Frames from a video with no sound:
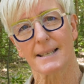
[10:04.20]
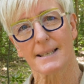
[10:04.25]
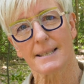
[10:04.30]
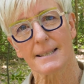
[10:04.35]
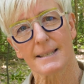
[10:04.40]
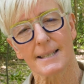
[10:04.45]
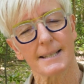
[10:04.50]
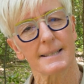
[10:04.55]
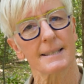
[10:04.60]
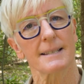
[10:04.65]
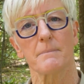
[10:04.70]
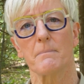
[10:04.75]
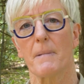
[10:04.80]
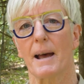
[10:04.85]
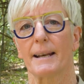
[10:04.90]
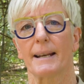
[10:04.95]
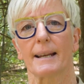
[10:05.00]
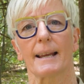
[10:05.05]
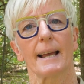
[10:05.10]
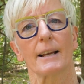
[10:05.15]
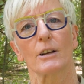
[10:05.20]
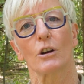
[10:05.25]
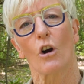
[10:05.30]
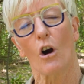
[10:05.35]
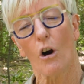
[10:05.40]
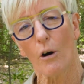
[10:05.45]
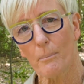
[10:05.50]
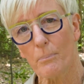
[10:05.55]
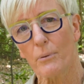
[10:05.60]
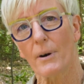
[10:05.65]
a systematic and
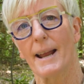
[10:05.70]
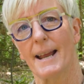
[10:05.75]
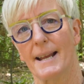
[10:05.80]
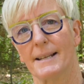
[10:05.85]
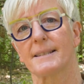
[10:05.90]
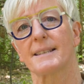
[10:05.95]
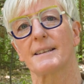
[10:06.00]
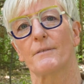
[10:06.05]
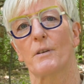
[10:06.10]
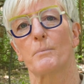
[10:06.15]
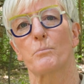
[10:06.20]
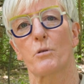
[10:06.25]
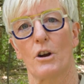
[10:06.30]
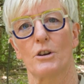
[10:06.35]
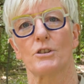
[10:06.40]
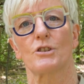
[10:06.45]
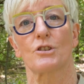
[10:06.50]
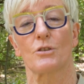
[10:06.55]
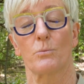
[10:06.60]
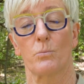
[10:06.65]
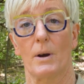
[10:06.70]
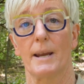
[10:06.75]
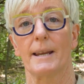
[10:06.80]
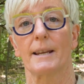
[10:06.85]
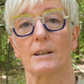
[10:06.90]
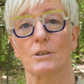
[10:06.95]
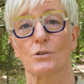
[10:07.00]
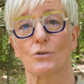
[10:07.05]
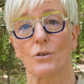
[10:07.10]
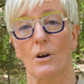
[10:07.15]
comprehensive approach to weed
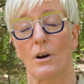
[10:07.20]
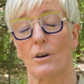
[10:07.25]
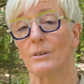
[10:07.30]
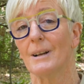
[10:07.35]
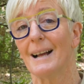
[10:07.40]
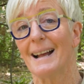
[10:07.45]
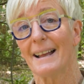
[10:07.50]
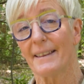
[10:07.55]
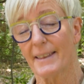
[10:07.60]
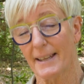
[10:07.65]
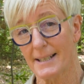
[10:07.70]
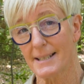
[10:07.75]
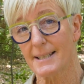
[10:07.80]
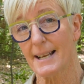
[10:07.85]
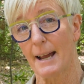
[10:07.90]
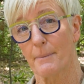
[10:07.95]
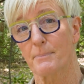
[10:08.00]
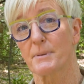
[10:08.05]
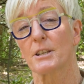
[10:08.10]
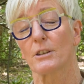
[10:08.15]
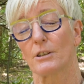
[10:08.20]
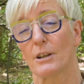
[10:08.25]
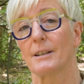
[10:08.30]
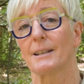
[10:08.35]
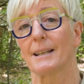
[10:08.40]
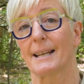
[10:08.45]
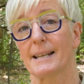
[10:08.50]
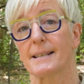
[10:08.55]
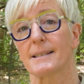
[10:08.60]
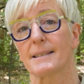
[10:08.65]
control that is
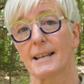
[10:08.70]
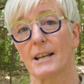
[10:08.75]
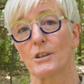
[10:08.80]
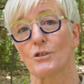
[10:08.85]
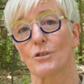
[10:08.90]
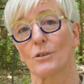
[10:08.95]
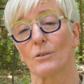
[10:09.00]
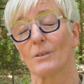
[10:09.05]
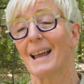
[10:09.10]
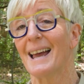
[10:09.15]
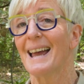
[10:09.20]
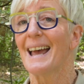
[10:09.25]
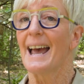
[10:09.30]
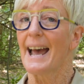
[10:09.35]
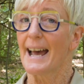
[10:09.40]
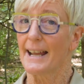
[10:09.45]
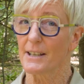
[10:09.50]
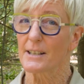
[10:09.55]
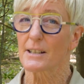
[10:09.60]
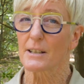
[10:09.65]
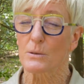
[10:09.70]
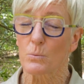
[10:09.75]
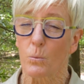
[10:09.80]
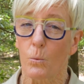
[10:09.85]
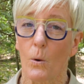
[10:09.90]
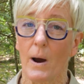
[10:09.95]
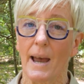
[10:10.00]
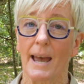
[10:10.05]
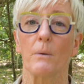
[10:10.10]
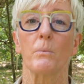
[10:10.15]
absolutely essential, and it is
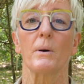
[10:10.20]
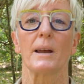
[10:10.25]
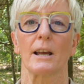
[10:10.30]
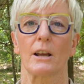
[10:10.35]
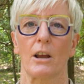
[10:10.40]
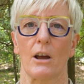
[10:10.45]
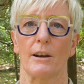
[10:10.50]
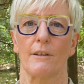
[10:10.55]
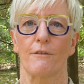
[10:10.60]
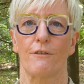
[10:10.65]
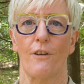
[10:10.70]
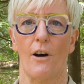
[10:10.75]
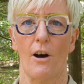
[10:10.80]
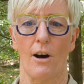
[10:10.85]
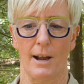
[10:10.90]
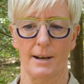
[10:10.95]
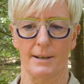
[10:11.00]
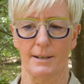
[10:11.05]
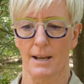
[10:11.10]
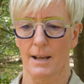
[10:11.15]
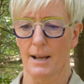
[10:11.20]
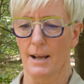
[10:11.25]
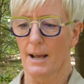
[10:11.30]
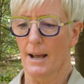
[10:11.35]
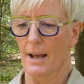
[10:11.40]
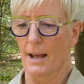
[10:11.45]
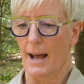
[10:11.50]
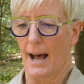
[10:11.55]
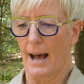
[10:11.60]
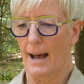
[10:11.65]
where we are going to find
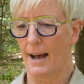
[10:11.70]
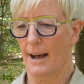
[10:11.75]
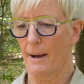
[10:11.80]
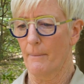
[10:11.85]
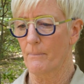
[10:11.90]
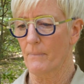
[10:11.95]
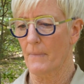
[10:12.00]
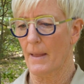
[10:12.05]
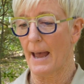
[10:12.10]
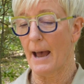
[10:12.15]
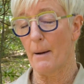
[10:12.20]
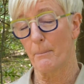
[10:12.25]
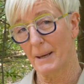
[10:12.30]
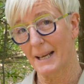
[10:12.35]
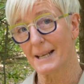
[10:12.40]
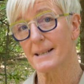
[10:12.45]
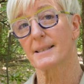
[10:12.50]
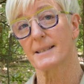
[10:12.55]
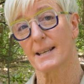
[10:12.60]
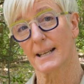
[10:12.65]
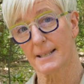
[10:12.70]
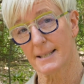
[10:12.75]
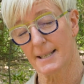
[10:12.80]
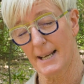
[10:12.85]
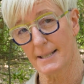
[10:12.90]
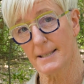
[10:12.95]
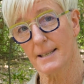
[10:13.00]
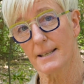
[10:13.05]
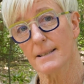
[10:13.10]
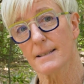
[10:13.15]
our biggest
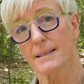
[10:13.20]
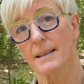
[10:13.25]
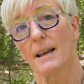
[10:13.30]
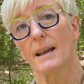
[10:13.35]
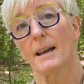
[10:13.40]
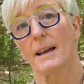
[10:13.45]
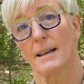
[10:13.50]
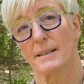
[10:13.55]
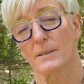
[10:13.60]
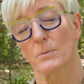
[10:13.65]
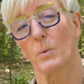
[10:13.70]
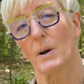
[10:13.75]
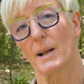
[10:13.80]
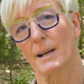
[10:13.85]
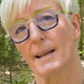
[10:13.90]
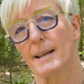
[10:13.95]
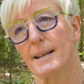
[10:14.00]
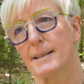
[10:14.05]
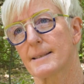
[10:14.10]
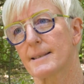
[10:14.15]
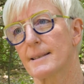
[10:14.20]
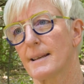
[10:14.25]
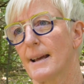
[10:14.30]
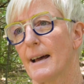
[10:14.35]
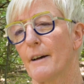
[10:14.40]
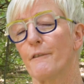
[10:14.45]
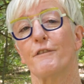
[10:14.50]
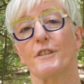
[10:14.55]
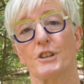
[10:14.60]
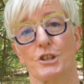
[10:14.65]
successes, as well as
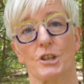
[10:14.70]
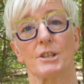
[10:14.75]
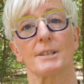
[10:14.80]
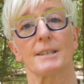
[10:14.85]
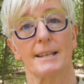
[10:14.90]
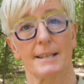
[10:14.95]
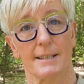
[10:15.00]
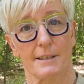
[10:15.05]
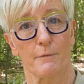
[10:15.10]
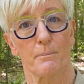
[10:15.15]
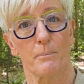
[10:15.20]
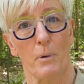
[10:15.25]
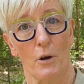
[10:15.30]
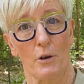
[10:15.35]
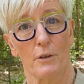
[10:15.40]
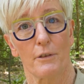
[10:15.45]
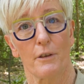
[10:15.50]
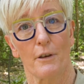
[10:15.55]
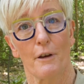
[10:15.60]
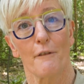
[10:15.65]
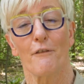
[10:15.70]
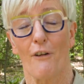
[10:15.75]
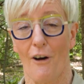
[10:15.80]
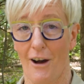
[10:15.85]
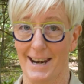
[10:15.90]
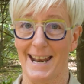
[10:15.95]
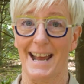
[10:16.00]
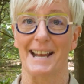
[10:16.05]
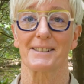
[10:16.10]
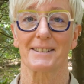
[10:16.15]
efficiencies of both
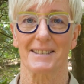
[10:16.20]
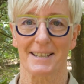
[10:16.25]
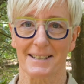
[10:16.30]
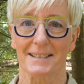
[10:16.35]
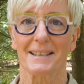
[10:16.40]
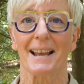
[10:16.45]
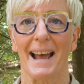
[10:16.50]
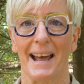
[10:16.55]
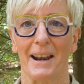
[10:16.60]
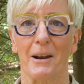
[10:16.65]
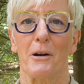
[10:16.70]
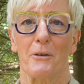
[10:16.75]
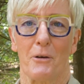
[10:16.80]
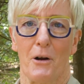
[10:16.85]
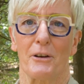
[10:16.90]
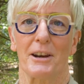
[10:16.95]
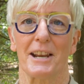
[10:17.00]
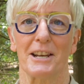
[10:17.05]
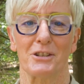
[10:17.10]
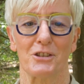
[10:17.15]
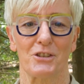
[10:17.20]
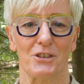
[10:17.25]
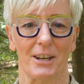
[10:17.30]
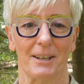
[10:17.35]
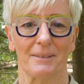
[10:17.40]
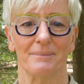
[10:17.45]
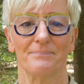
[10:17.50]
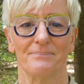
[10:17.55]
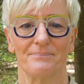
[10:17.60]
finances and our own energy.